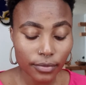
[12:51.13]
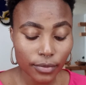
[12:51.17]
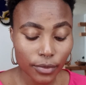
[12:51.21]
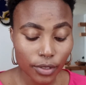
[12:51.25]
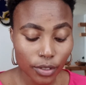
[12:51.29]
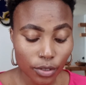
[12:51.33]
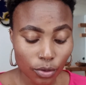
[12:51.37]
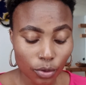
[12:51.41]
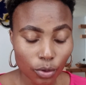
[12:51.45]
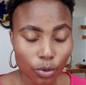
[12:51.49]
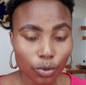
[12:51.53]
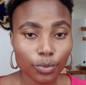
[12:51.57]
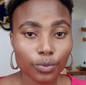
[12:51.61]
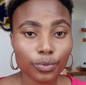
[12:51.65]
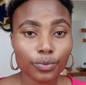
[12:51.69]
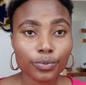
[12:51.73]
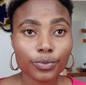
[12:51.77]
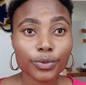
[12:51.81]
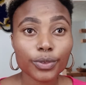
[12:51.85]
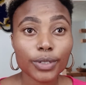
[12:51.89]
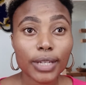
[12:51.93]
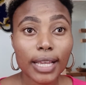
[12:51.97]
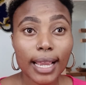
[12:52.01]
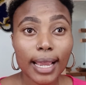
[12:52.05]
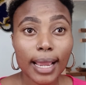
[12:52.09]
So
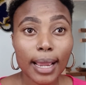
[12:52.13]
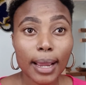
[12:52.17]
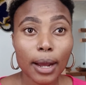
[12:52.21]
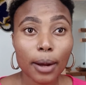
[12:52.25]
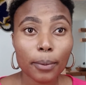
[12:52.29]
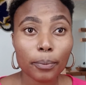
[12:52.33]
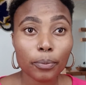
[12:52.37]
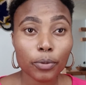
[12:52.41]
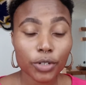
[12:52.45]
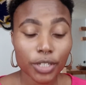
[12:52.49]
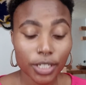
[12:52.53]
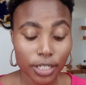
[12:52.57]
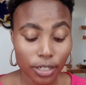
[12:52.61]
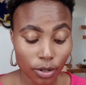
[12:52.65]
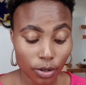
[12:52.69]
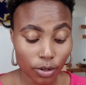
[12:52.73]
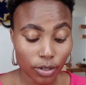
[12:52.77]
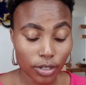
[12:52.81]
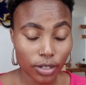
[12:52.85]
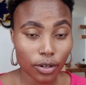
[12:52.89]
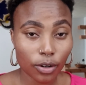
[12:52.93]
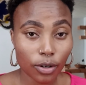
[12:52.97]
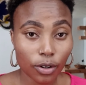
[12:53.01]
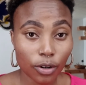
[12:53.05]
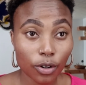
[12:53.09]
putting
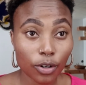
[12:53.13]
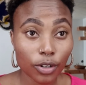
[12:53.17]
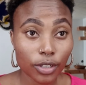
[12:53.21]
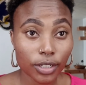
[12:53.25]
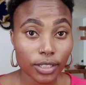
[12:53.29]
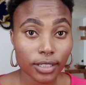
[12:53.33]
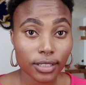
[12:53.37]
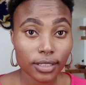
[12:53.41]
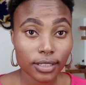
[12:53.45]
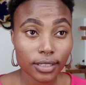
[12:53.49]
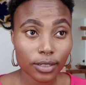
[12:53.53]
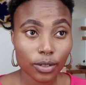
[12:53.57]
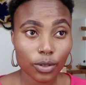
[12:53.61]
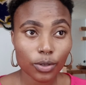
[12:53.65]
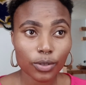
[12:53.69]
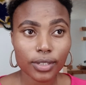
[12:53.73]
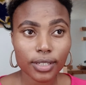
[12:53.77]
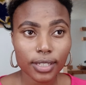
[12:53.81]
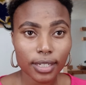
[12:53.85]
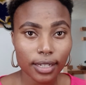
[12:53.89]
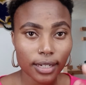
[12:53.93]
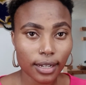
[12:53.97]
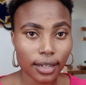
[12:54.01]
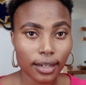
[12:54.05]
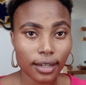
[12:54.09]
on
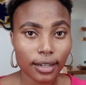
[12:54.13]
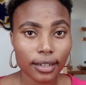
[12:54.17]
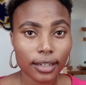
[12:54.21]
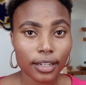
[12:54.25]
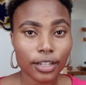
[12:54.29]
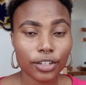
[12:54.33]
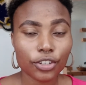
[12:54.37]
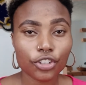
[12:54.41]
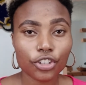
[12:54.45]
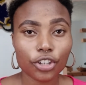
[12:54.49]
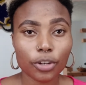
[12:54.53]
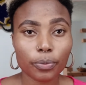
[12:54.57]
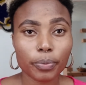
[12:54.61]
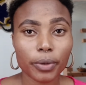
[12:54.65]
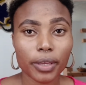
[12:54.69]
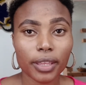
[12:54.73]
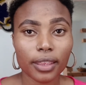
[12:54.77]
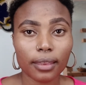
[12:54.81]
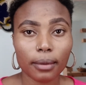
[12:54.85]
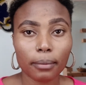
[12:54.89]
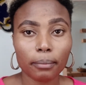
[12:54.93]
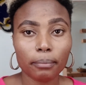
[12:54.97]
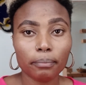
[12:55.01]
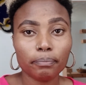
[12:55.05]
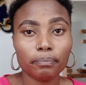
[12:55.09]
concealer and shaping
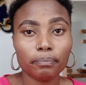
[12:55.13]
them.